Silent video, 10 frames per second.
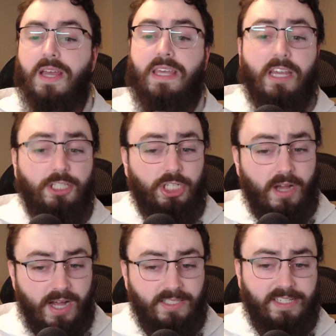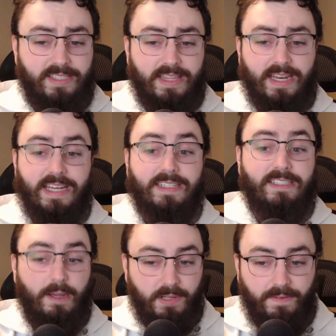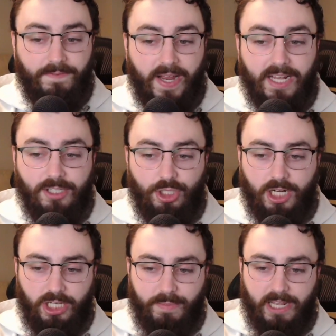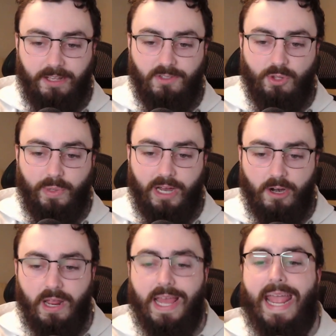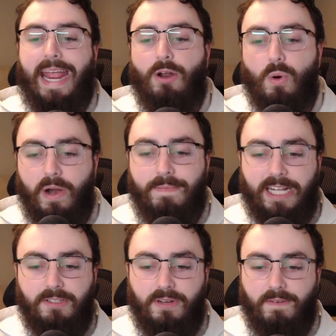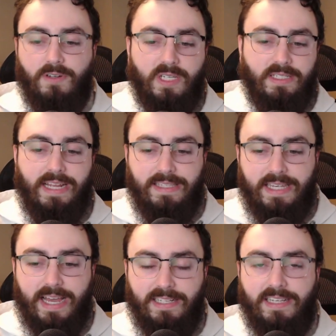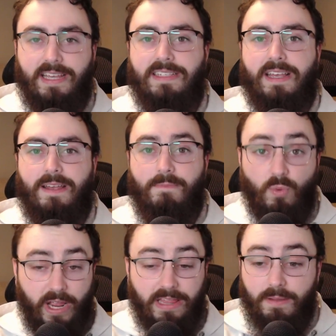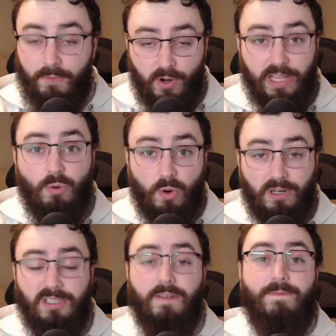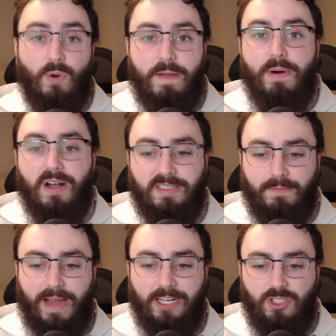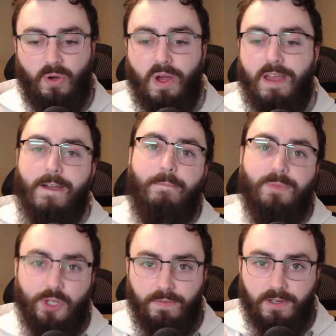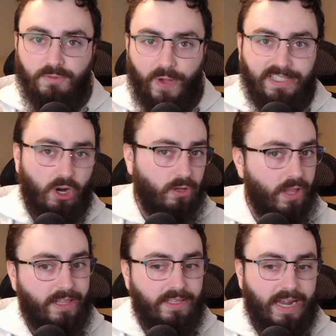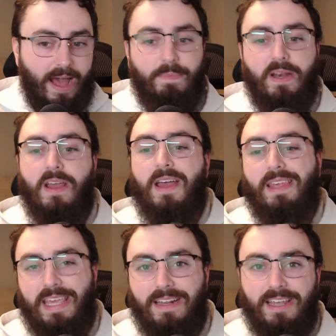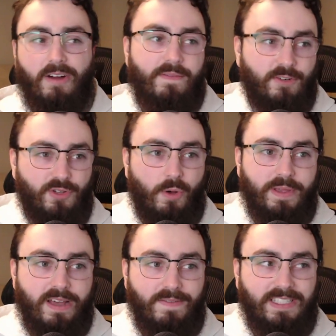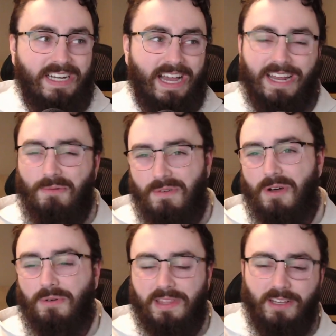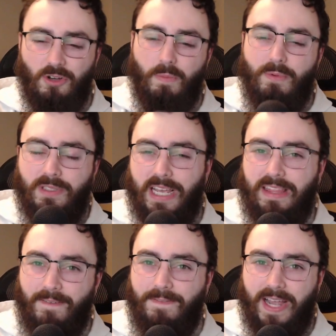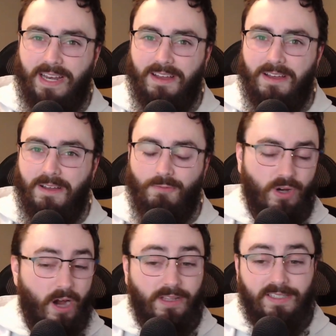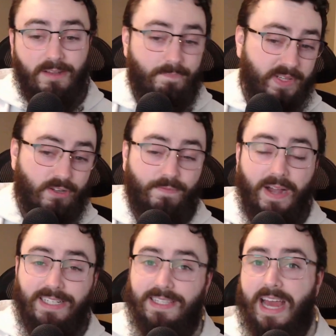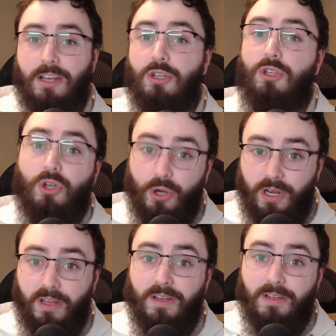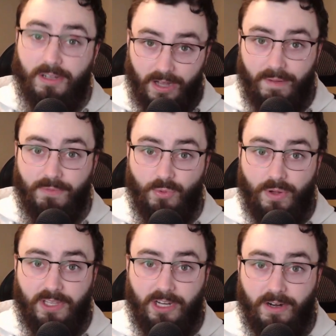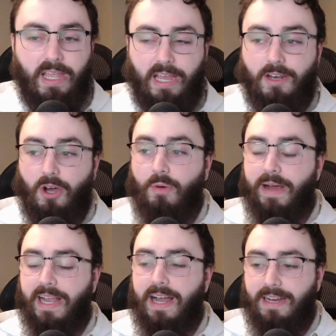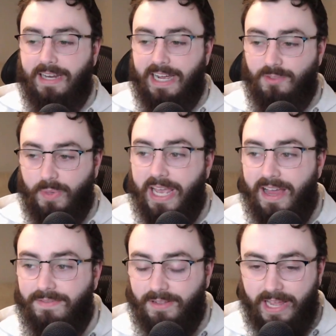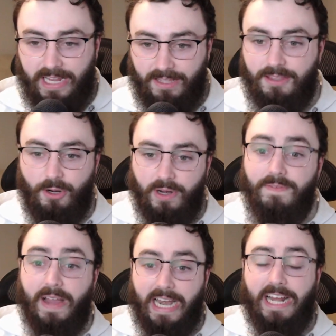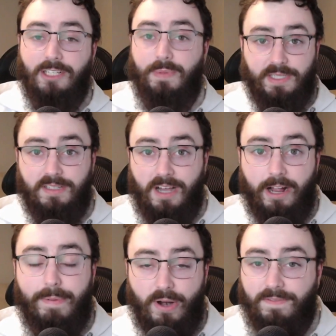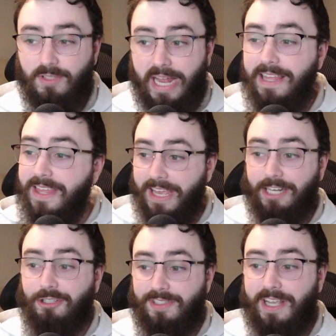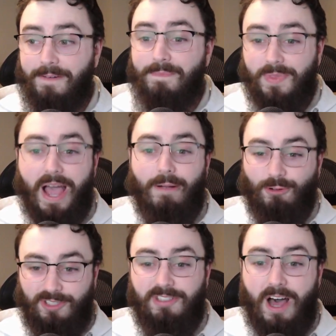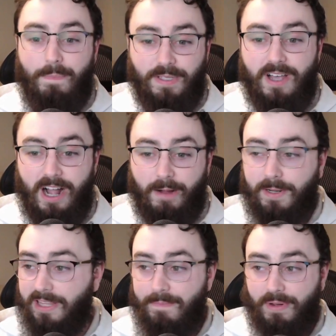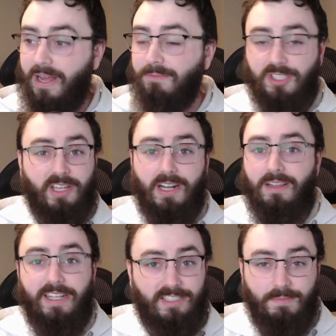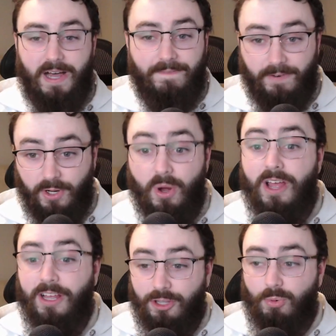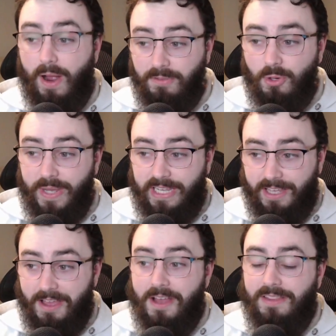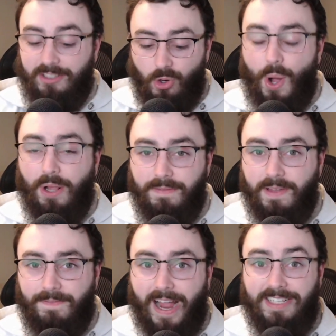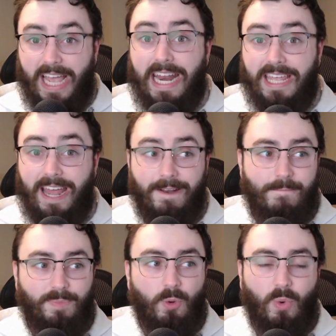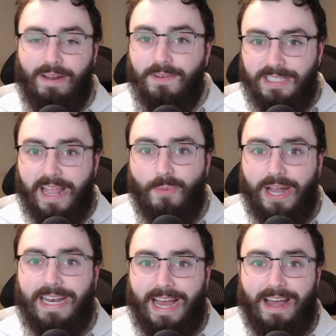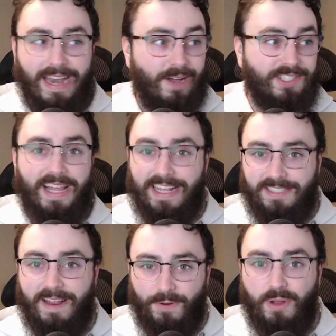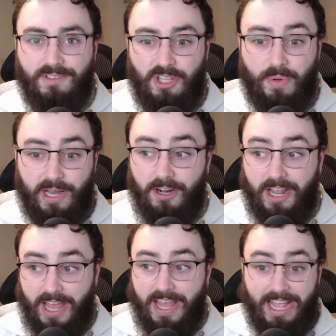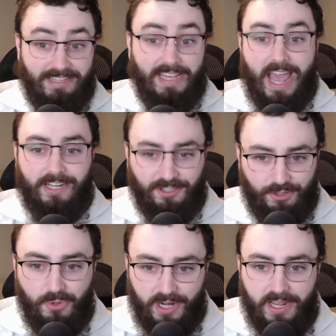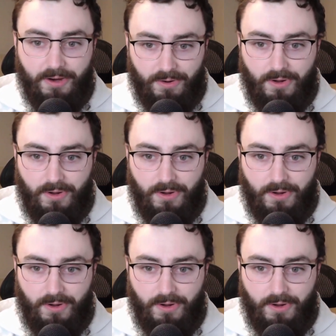Giga Chikadze said that he accepted a fight against Josh Emmett at UFC 300. And Jorge Masvidal versus Nate Diaz is in the works for a boxing match. So two of those fights are likely to happen. Ian Gary versus Colby Covington. I don't know. Do you think Colby would take that fight? Regardless, these are fights that could come throughout the year. And oh my god, guys, we have like 30 fight announcements to talk about. If there's anything interesting, I will stop and talk about them, but I'm just gonna list them off for you throughout the week. These are all of the fights, and again, whatever Dana White announced last night for UFC 300 is excluded here.